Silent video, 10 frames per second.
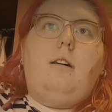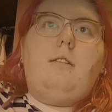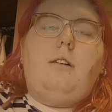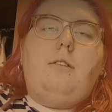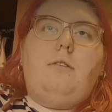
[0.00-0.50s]
I
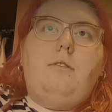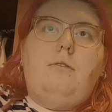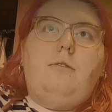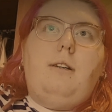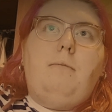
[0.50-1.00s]
got
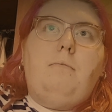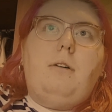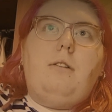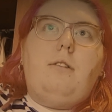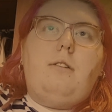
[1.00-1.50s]
called in
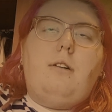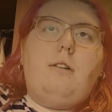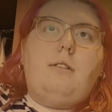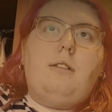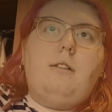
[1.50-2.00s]
by the
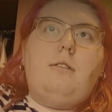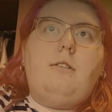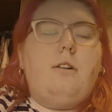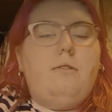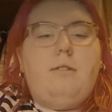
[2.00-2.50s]
doctor,
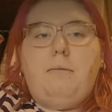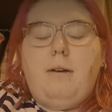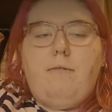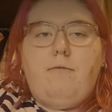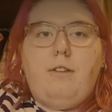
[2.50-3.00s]
told him
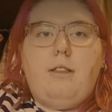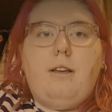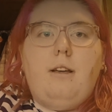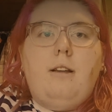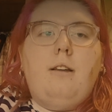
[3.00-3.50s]

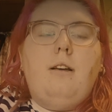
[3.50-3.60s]
everything.